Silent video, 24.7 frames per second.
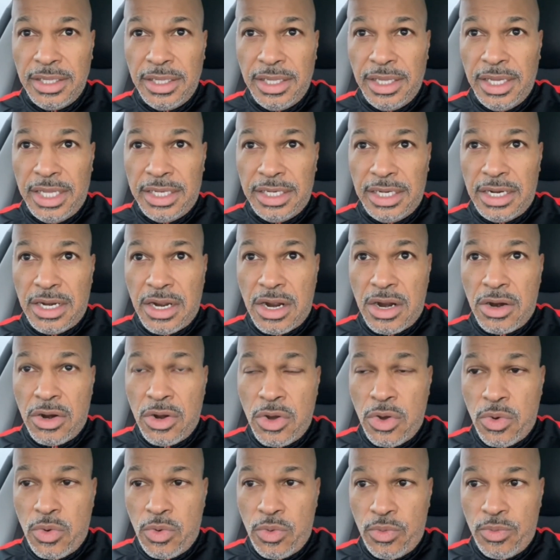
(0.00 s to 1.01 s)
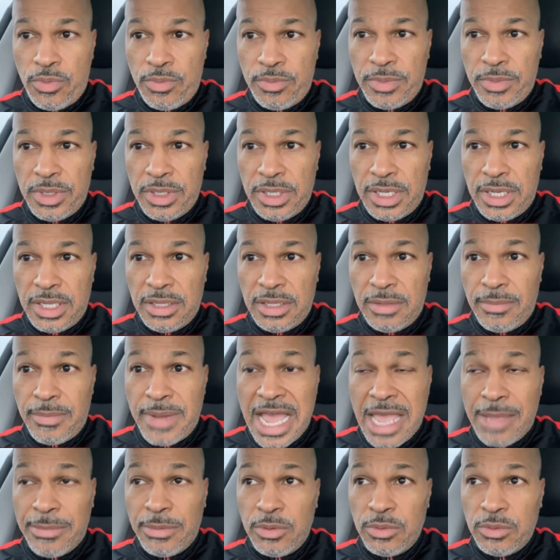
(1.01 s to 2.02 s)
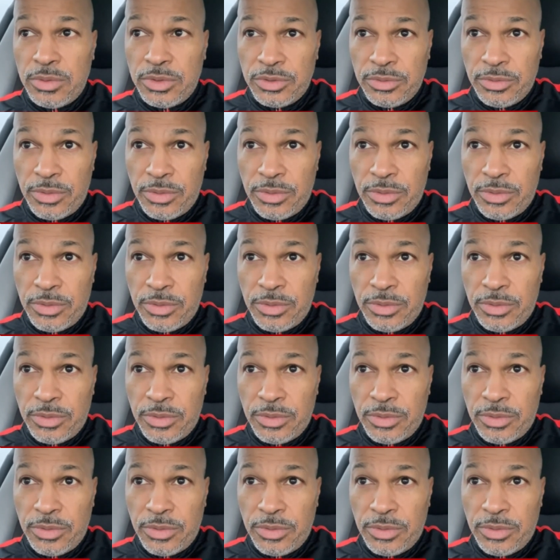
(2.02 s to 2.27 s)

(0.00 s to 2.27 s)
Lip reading: And in our home, the Bible was